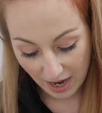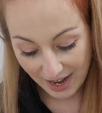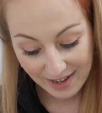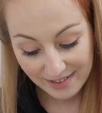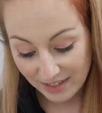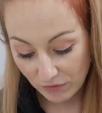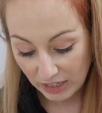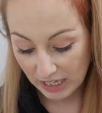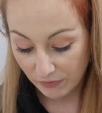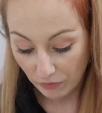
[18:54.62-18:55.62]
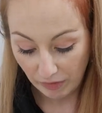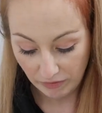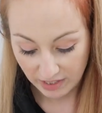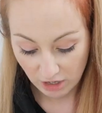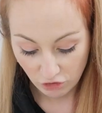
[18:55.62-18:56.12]
Aids in the relief of
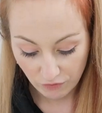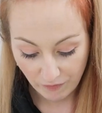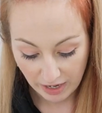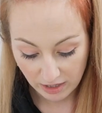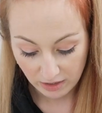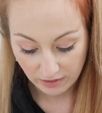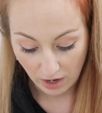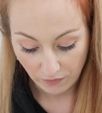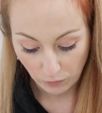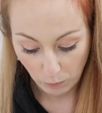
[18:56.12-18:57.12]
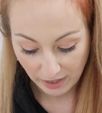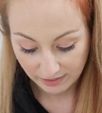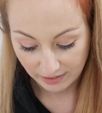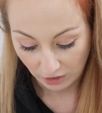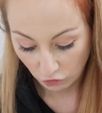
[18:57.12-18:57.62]
irritation, redness after
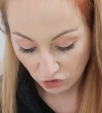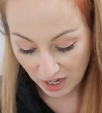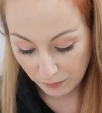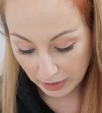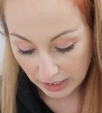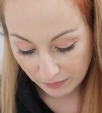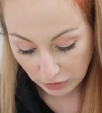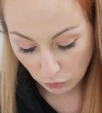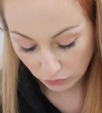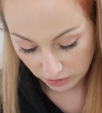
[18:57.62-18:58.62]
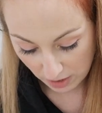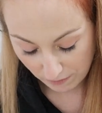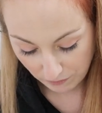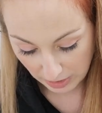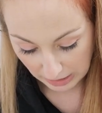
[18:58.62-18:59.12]
waxing and shaving, leaving your
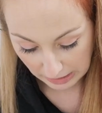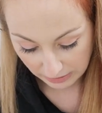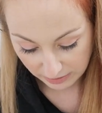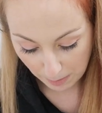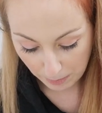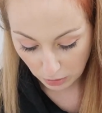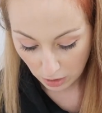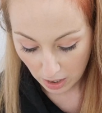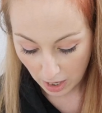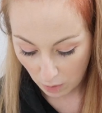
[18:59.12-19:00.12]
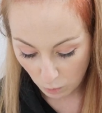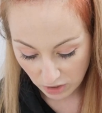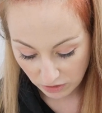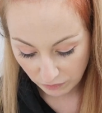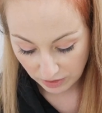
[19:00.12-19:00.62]
skin feeling supple and
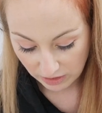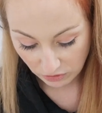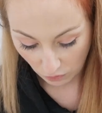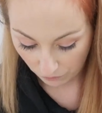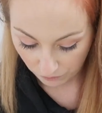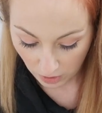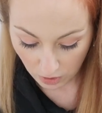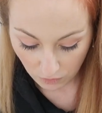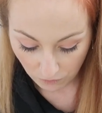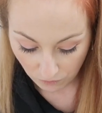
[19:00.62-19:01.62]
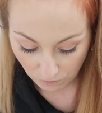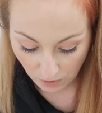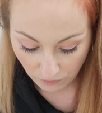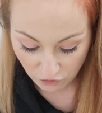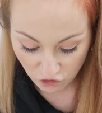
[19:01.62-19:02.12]
wonderfully soft.
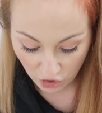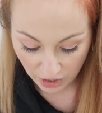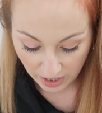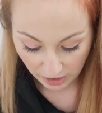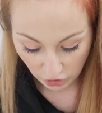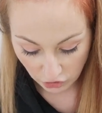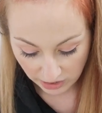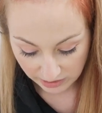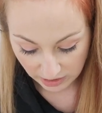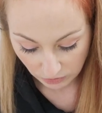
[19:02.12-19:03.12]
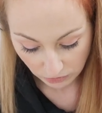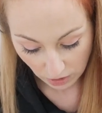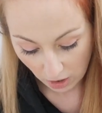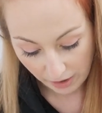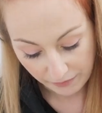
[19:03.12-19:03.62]
Rough, dry, and cracked heels
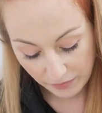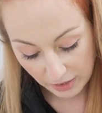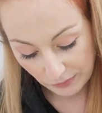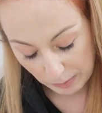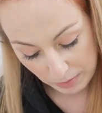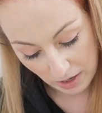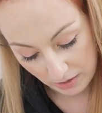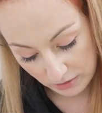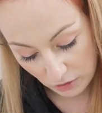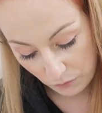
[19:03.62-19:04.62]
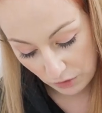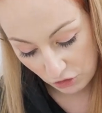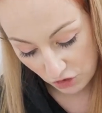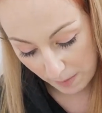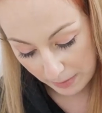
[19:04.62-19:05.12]
are a thing of the past.
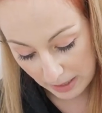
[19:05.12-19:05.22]
Softened, chapped